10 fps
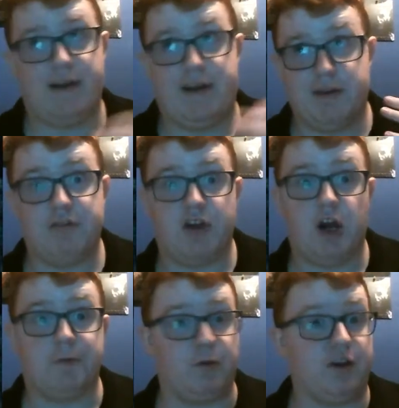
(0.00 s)

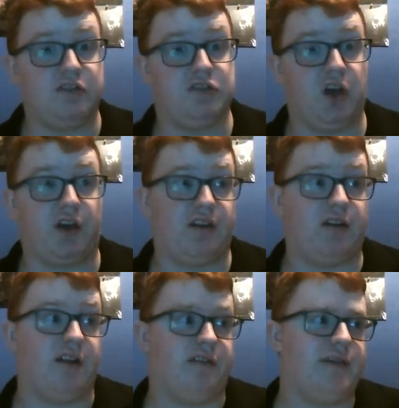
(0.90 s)
sometimes he really shows his
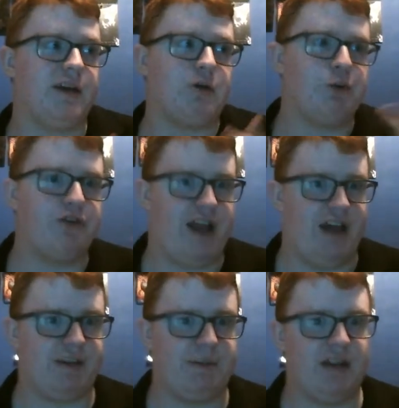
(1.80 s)
because like the Person
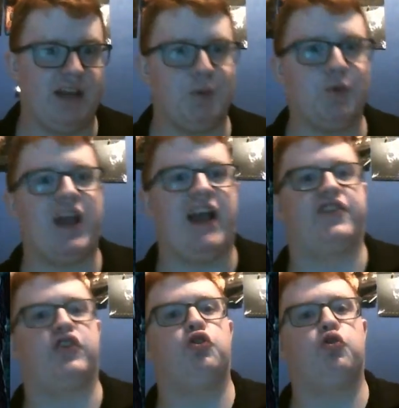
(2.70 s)
Asked Me, and this movie
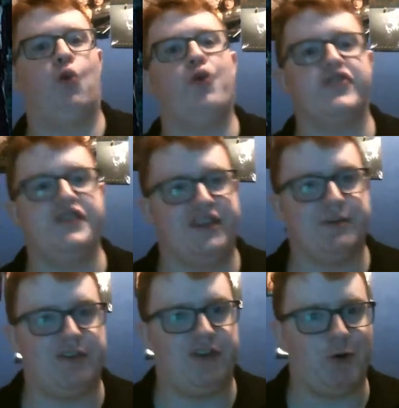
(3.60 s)
has gorgeous
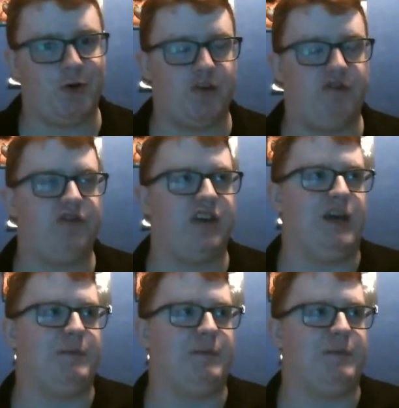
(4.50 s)
cinematography.